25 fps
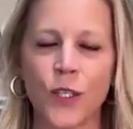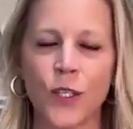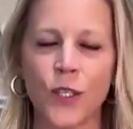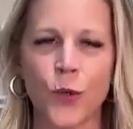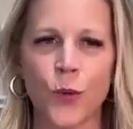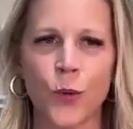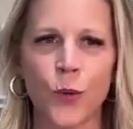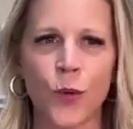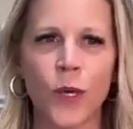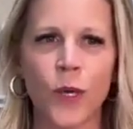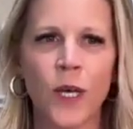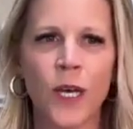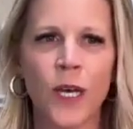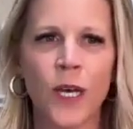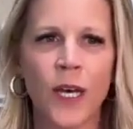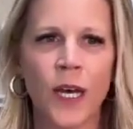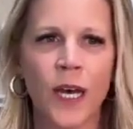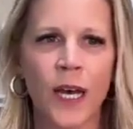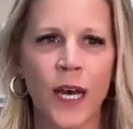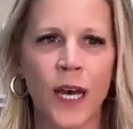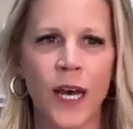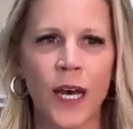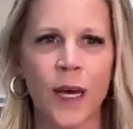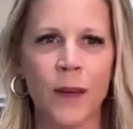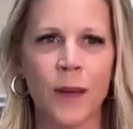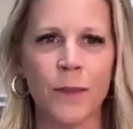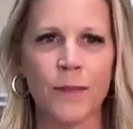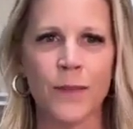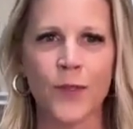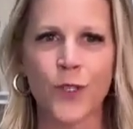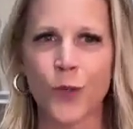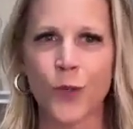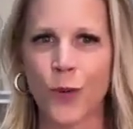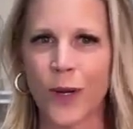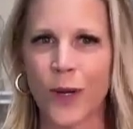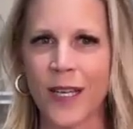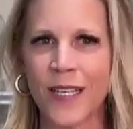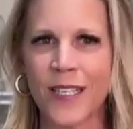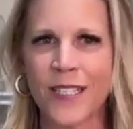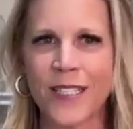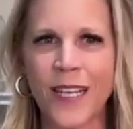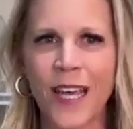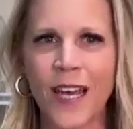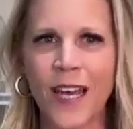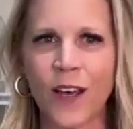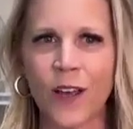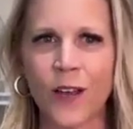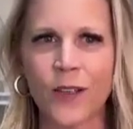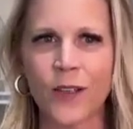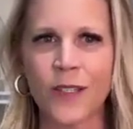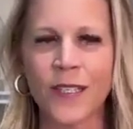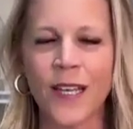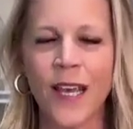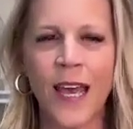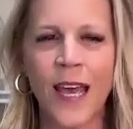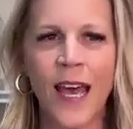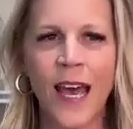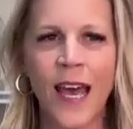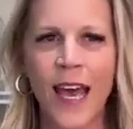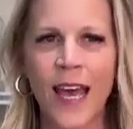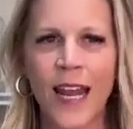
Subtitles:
do direct sales.